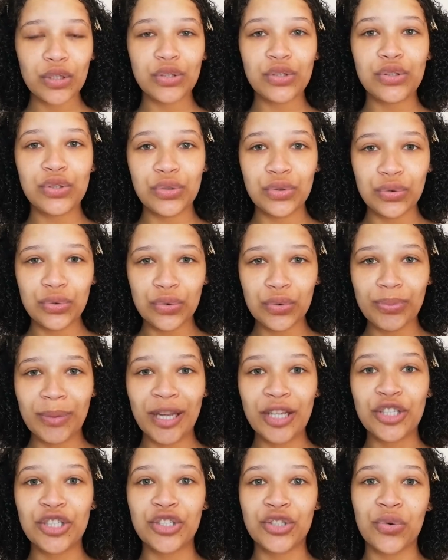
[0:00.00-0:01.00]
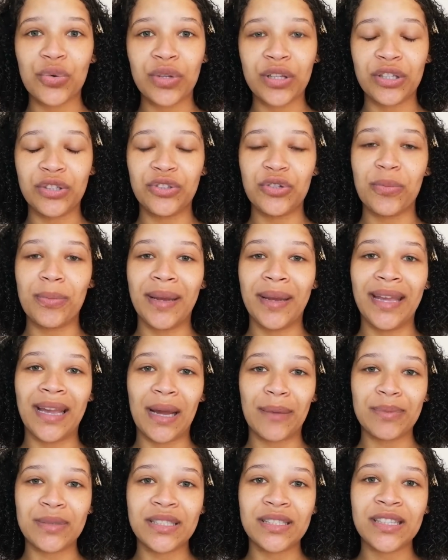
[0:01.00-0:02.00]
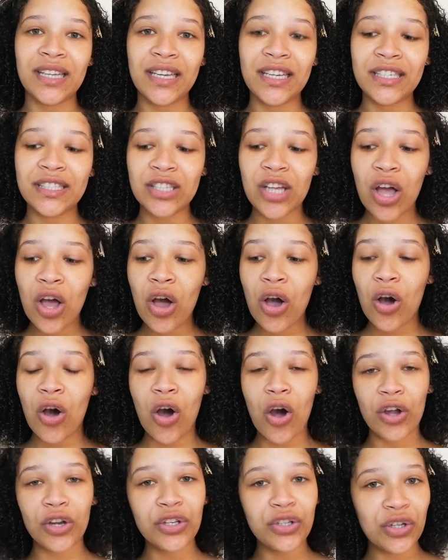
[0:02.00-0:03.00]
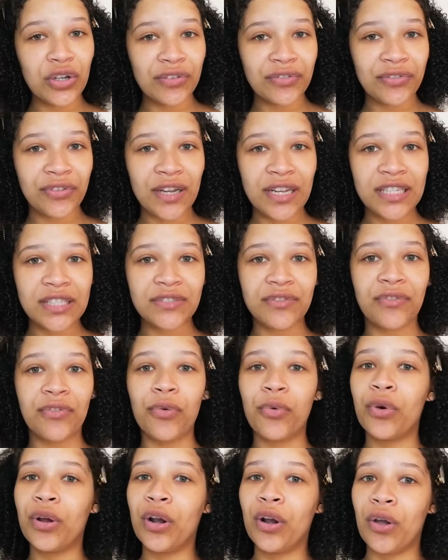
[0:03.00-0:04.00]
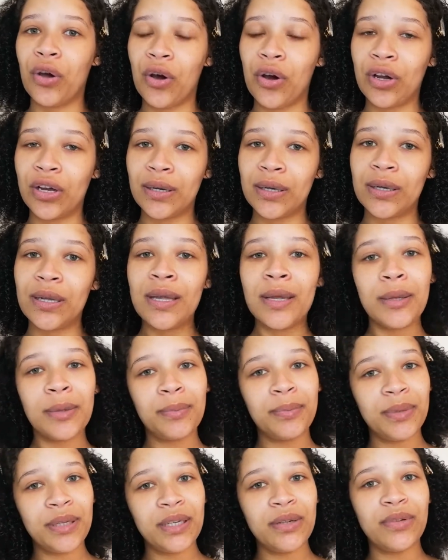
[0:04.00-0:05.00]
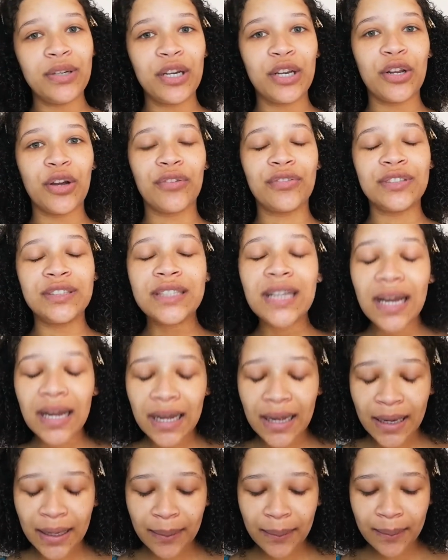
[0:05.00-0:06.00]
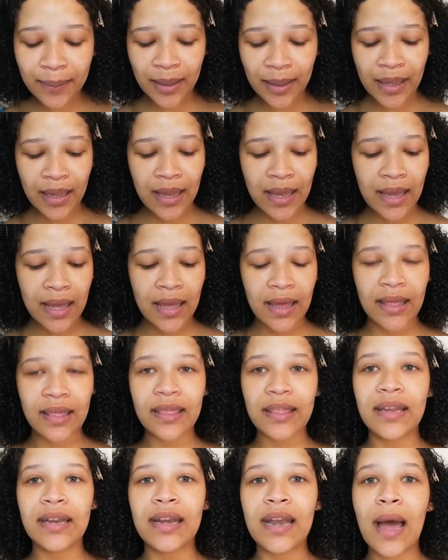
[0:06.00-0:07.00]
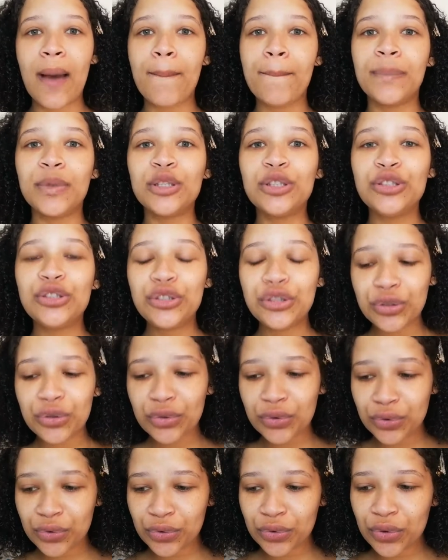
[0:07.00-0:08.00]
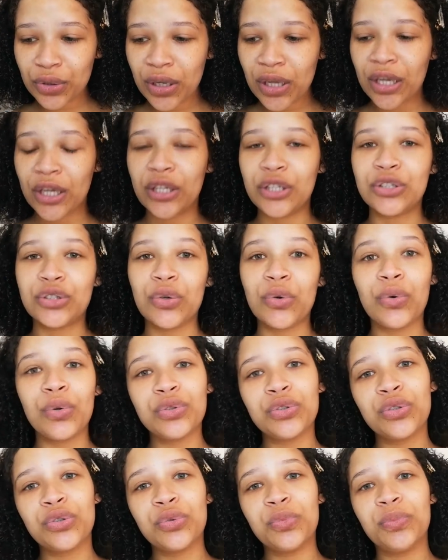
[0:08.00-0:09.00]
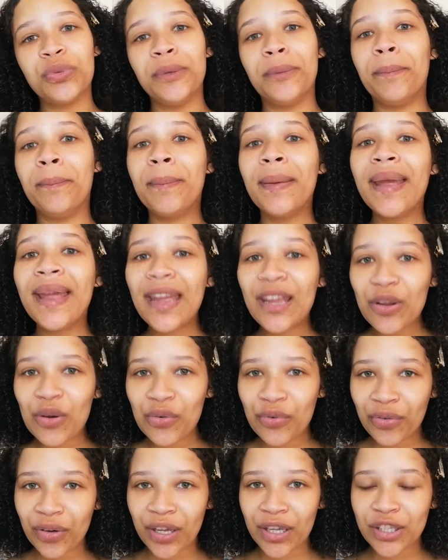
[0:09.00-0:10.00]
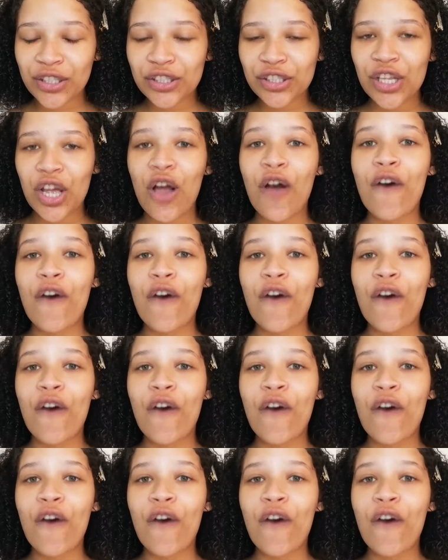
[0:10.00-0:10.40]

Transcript: to make sure that your makeup stays on your face for a longer period of time. And then number two, it's also to prepare your face